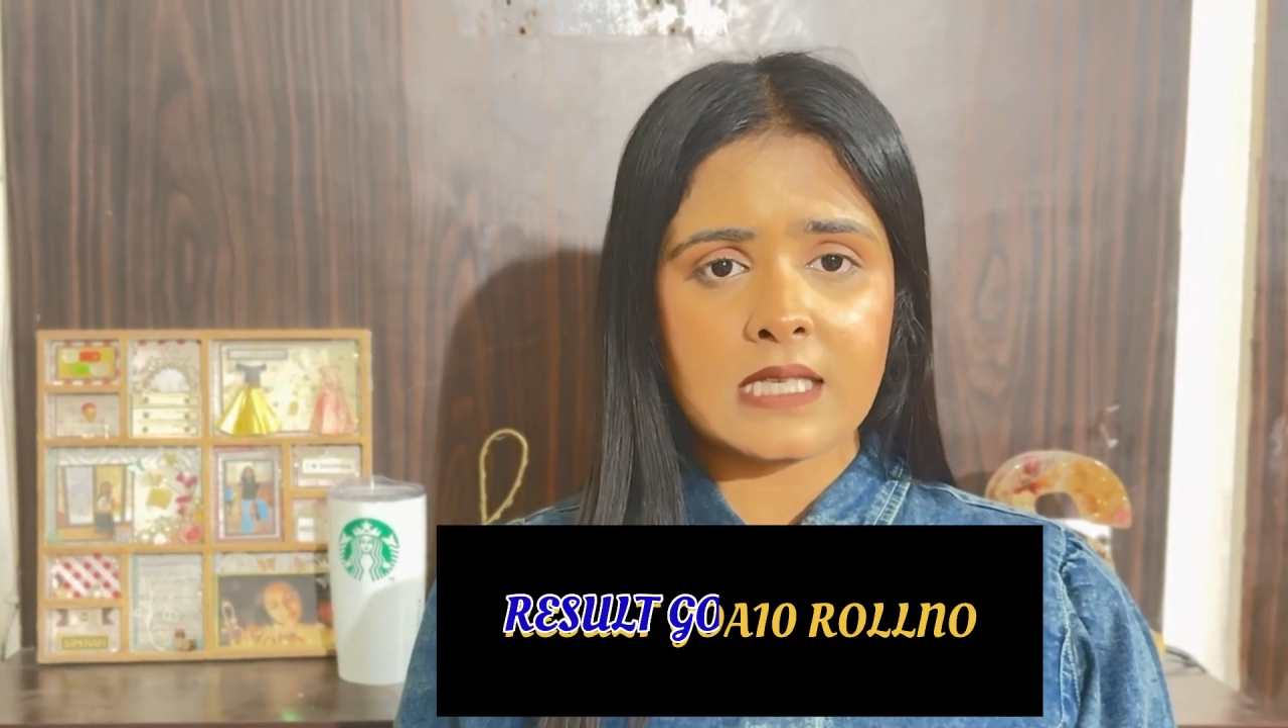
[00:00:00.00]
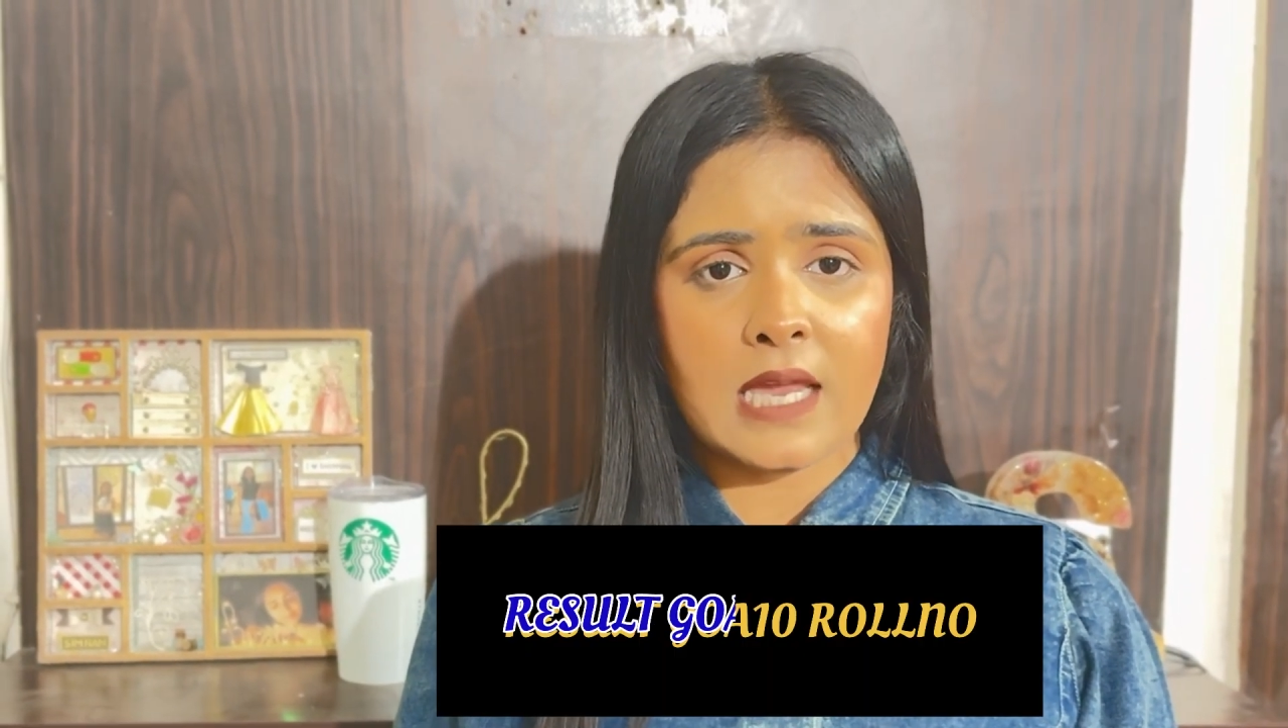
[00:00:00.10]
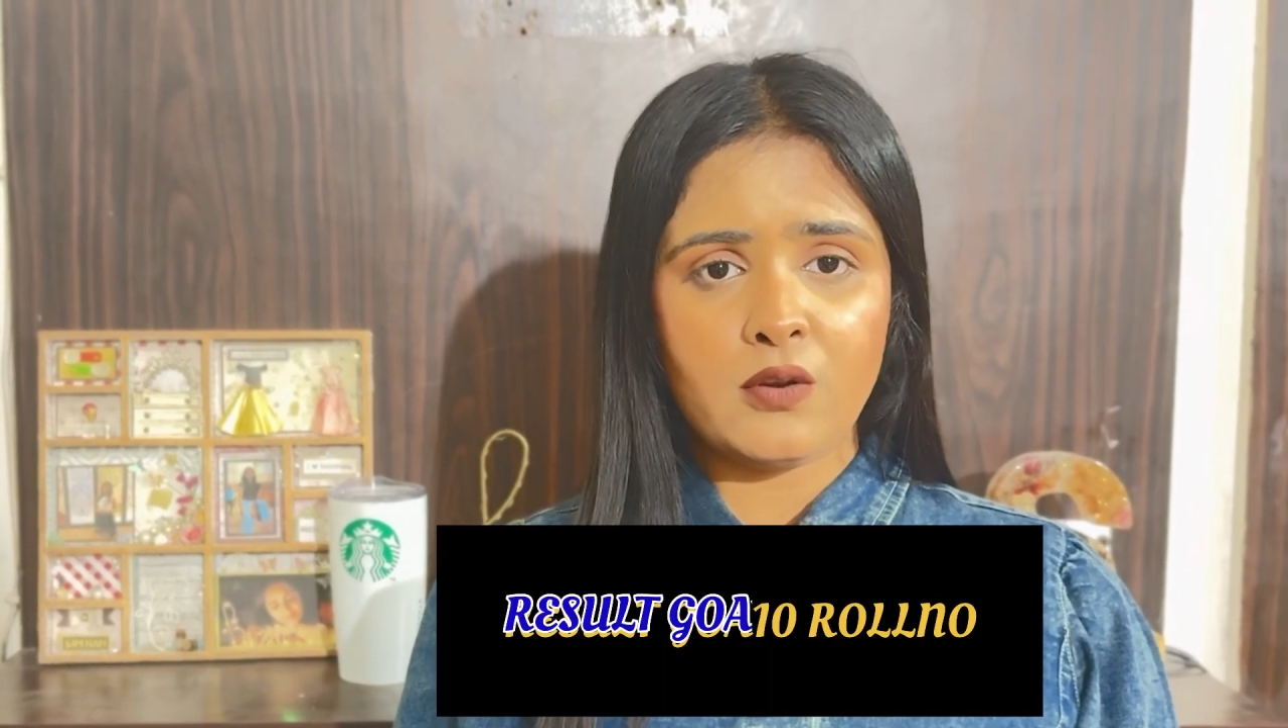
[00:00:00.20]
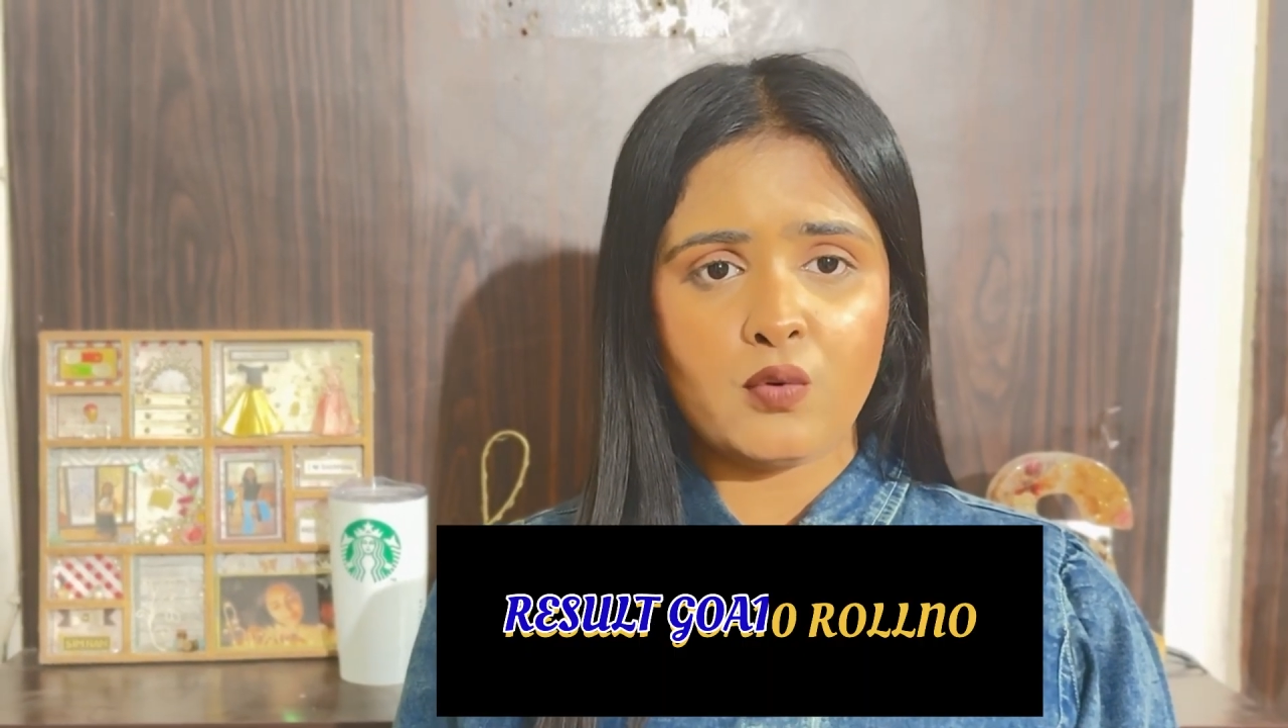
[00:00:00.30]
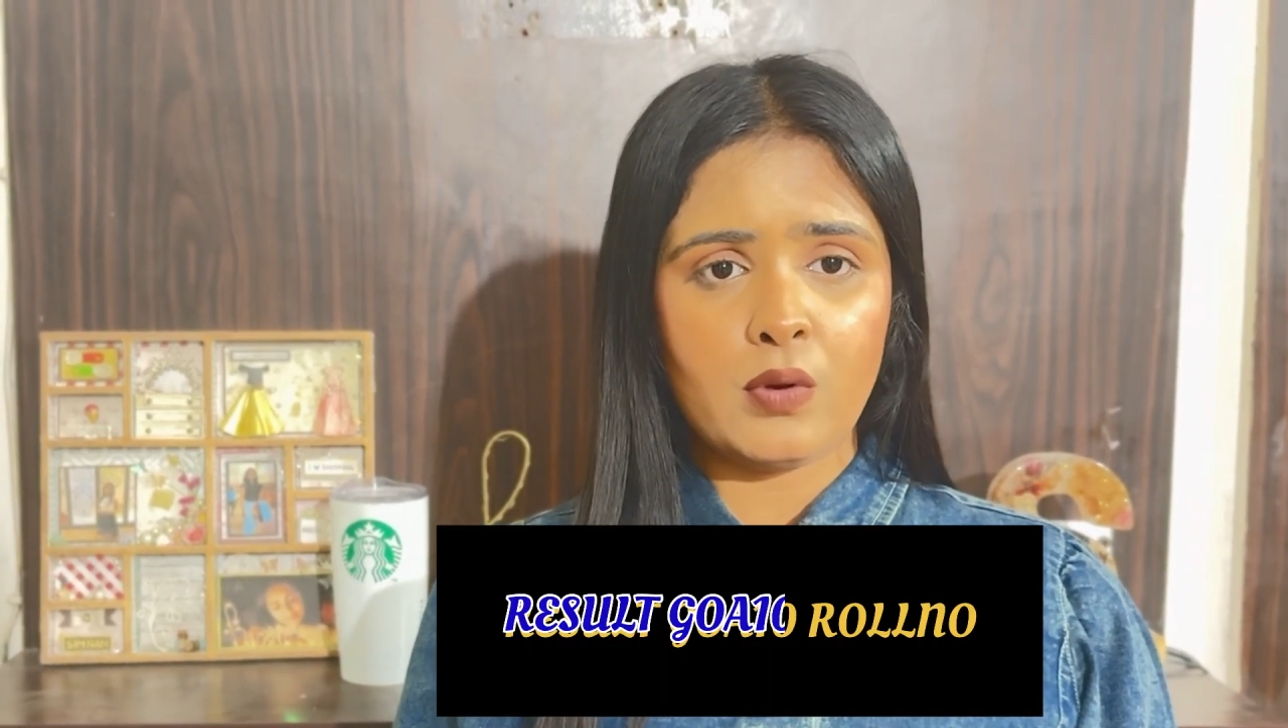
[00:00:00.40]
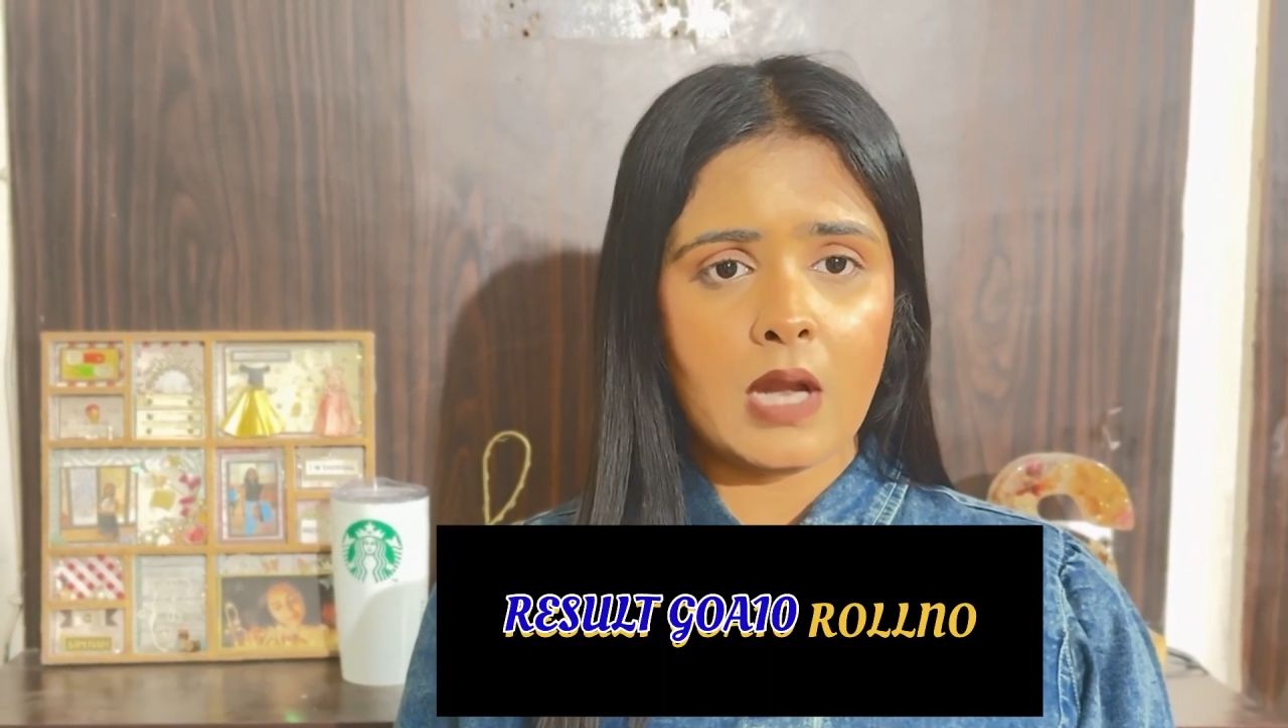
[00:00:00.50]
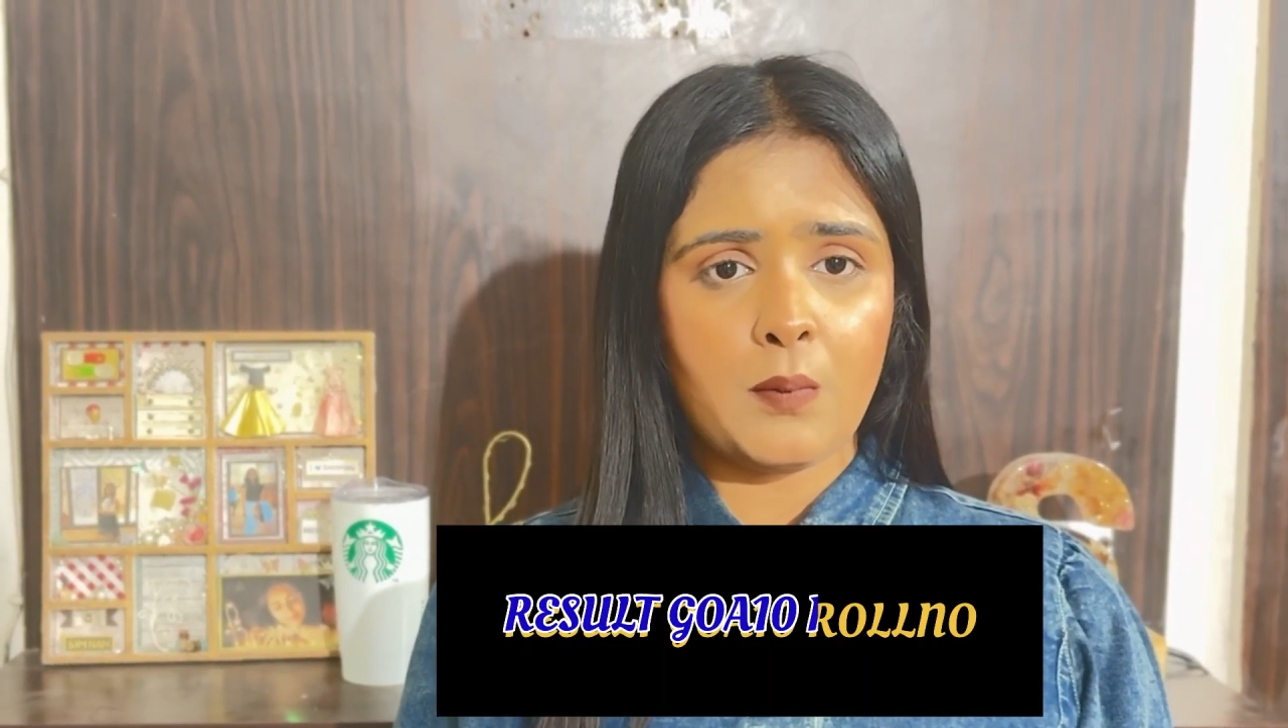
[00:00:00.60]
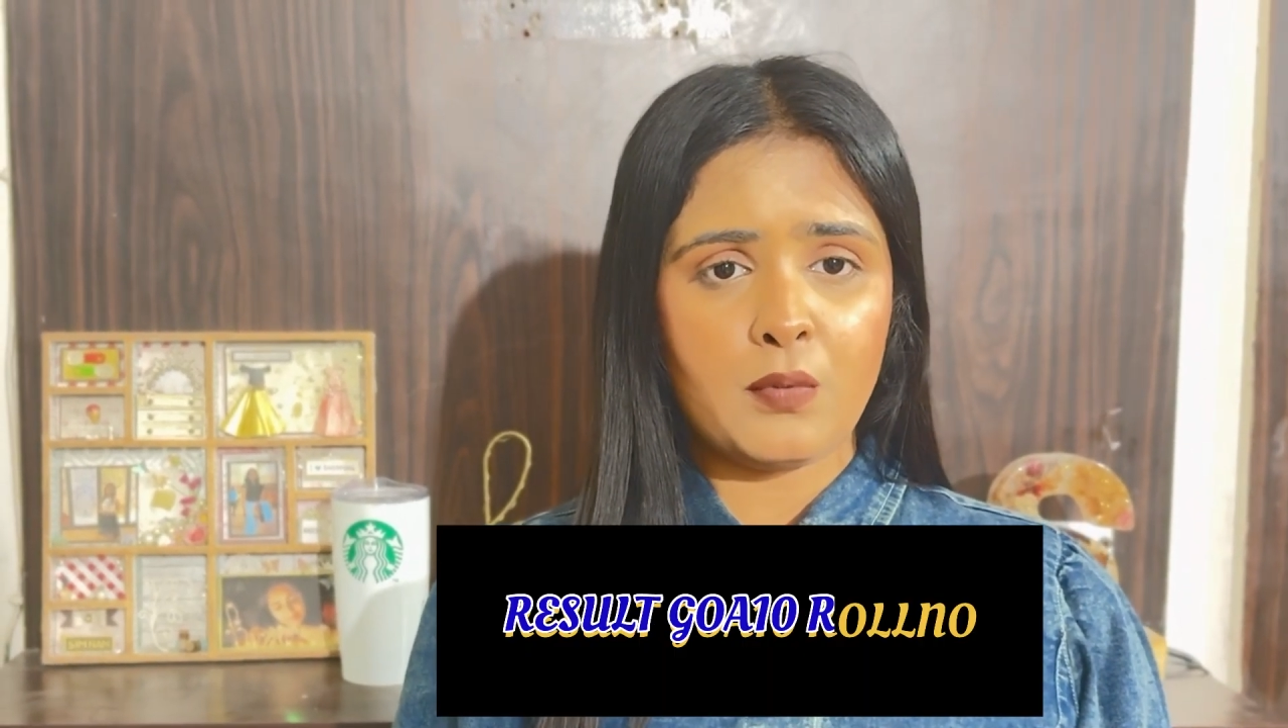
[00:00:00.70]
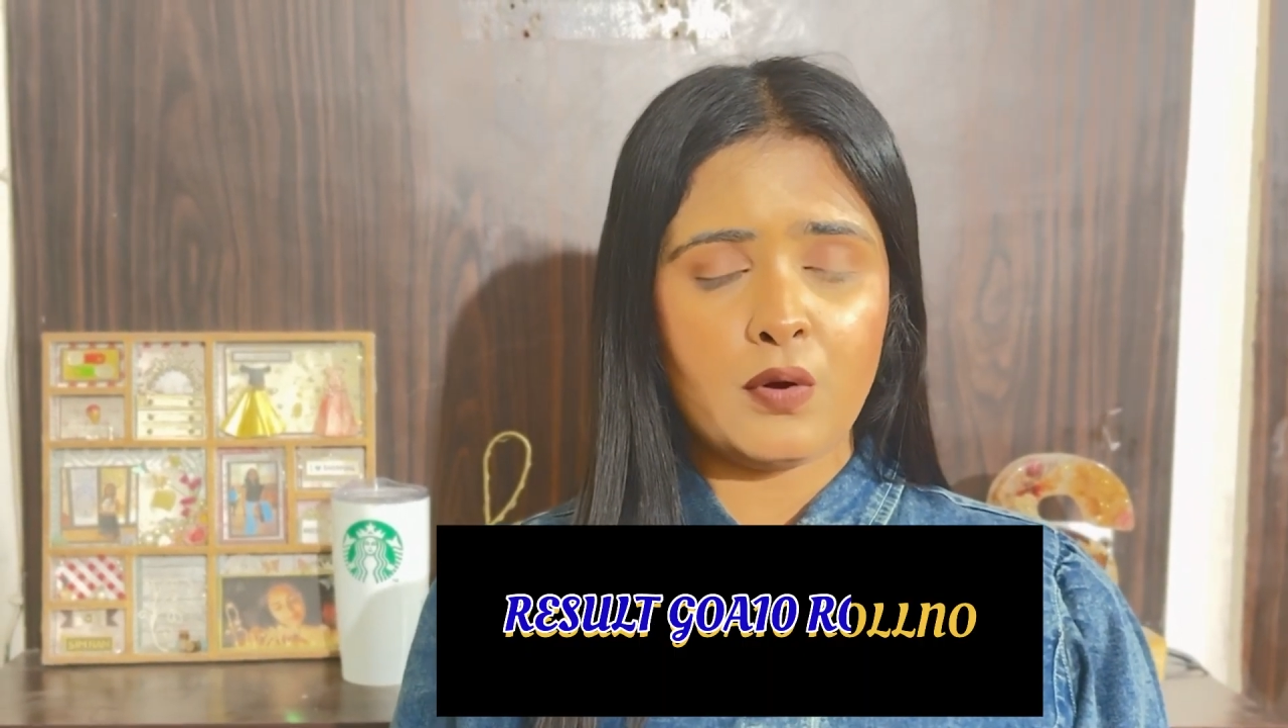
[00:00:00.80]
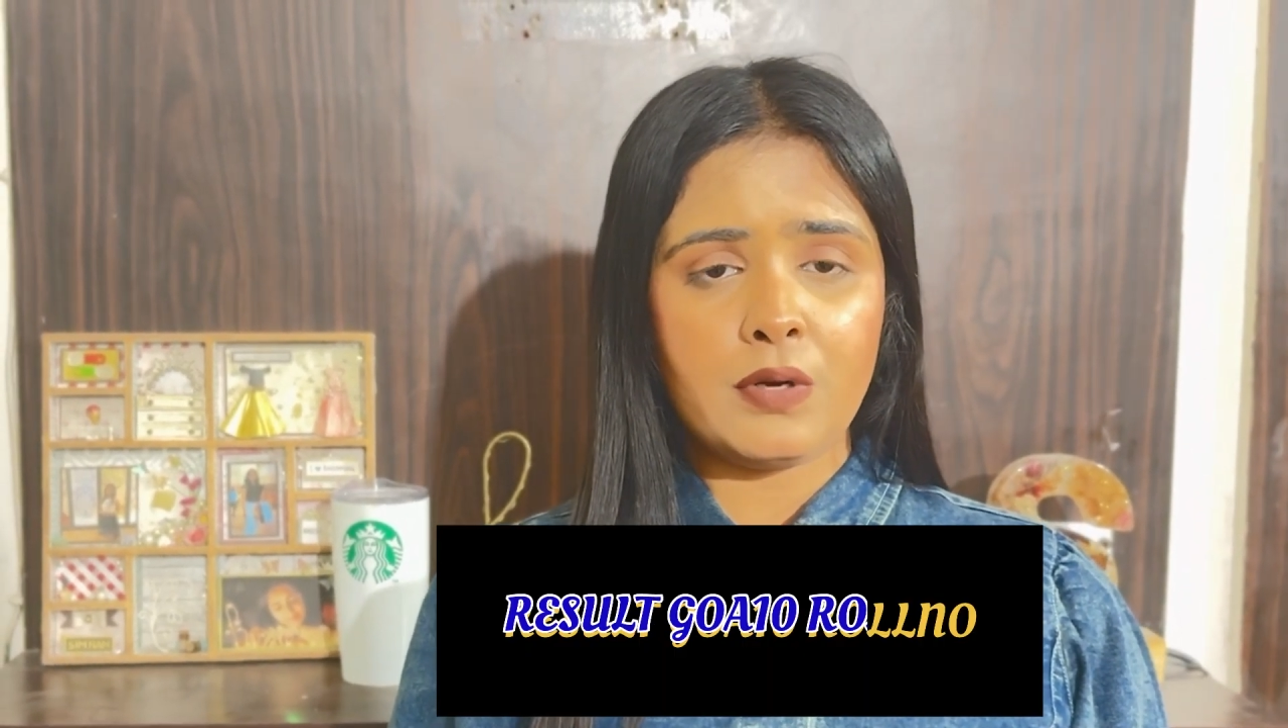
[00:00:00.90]
10 roll
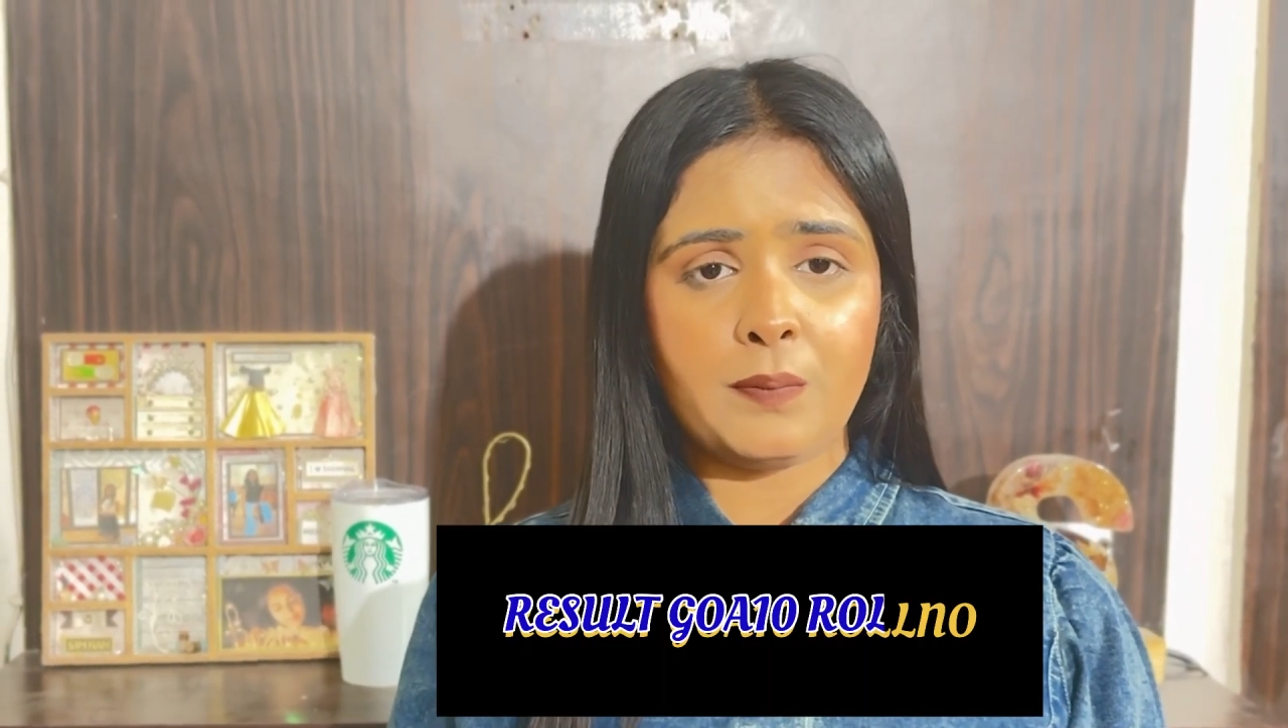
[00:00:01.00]
number,